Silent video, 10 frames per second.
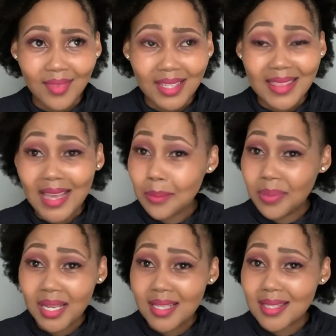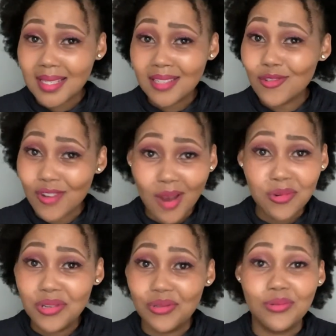That place can drown
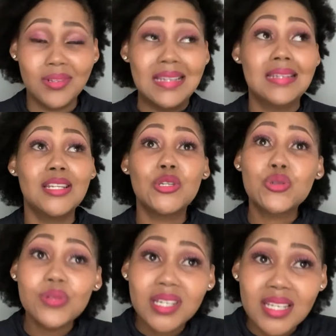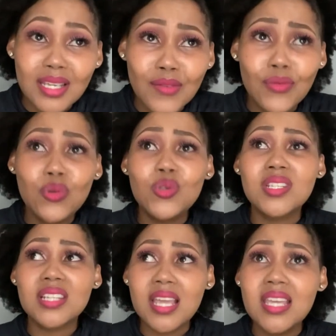you, literally. If you
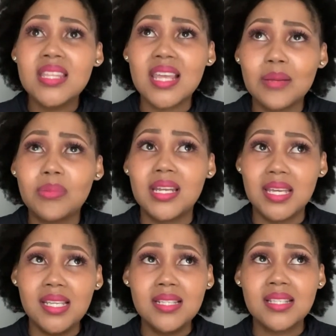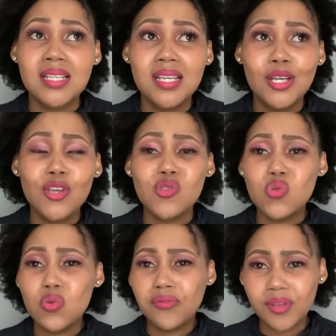stay in that place,
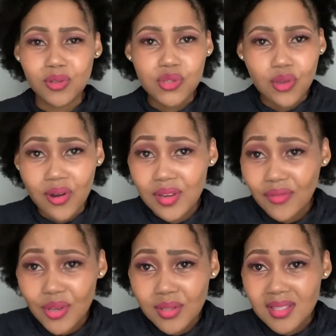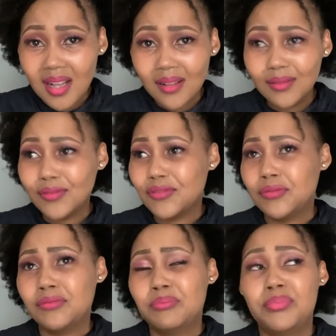you feel sorry for yourself,
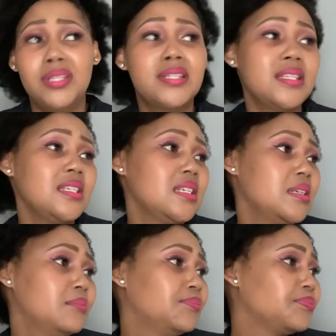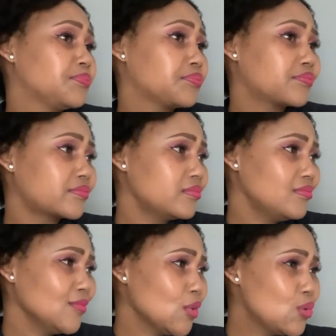pity,
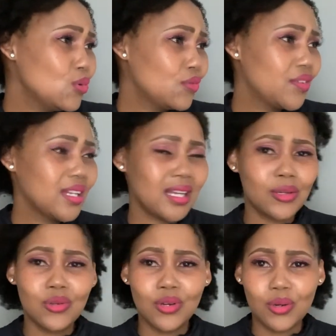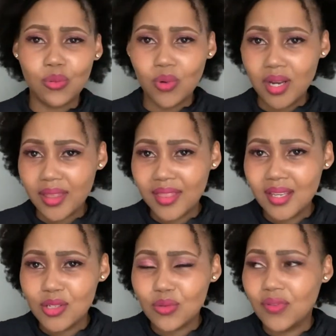you feel like you're not worth
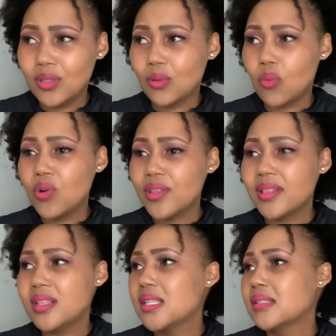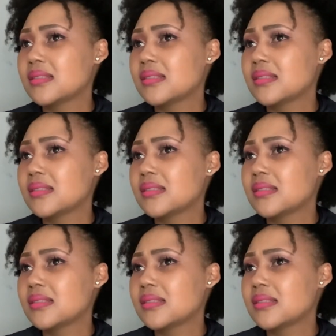it, you feel worthless.